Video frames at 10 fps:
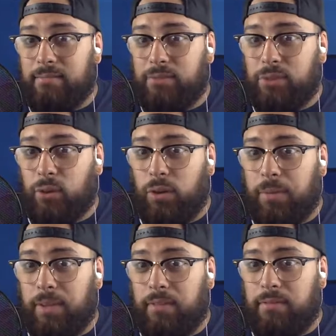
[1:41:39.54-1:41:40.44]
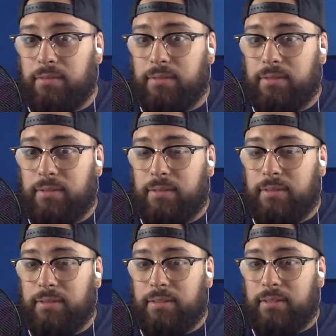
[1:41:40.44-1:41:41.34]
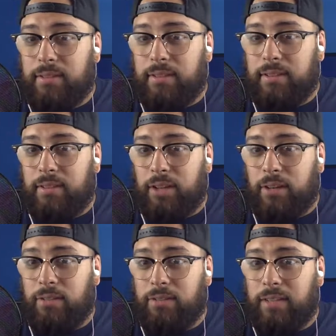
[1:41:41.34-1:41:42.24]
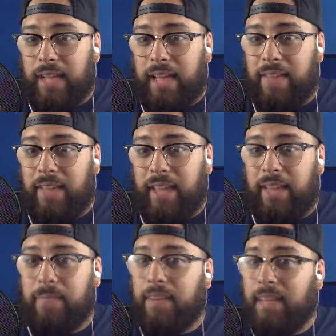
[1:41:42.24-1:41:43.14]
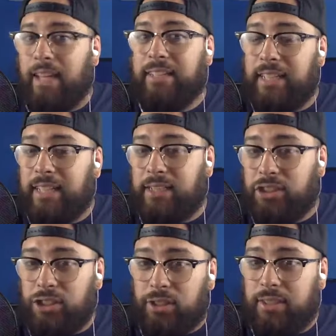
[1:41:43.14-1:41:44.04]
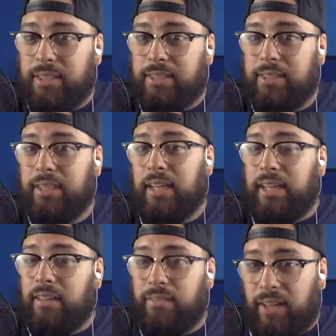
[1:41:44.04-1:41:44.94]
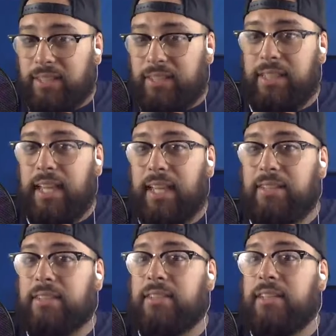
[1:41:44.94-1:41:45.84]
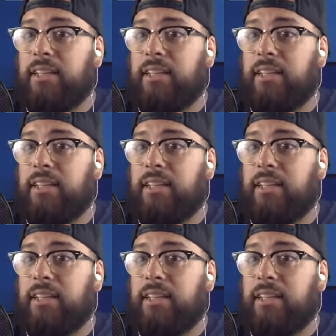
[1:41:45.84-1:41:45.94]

tournament. No, and they like it's a journalist. He investigates